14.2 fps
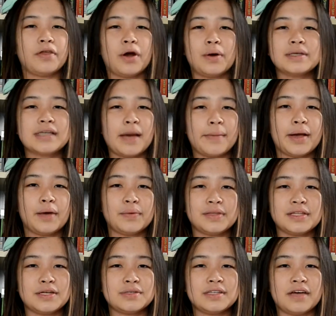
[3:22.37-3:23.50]
They're always coming out
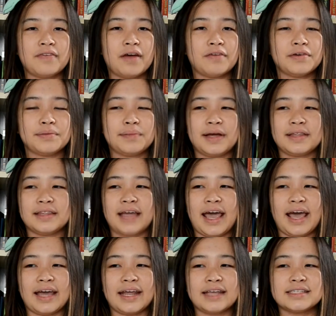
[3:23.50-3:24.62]
with new stuff every month
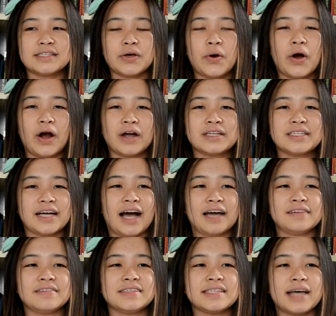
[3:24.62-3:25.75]
and it's so hard to
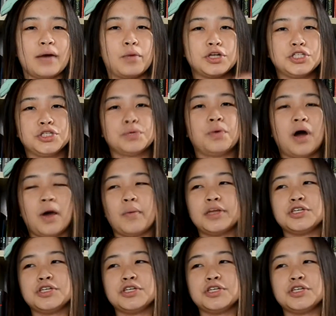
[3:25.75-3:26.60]
kind of decide what you want,